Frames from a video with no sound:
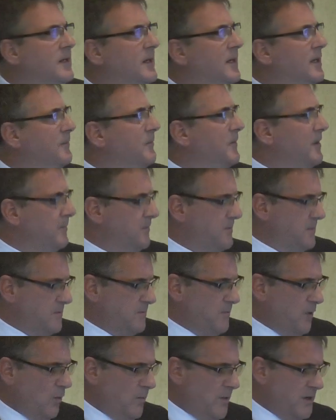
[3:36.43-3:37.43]

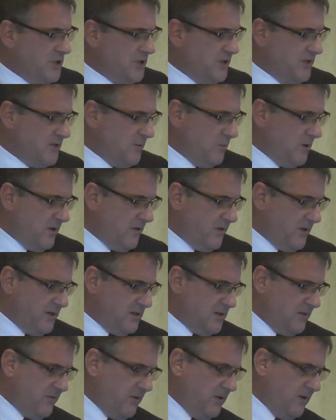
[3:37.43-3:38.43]
And Paul mentioned it. So one of the
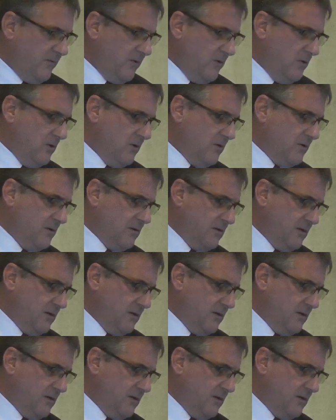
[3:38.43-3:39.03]
things, if you look,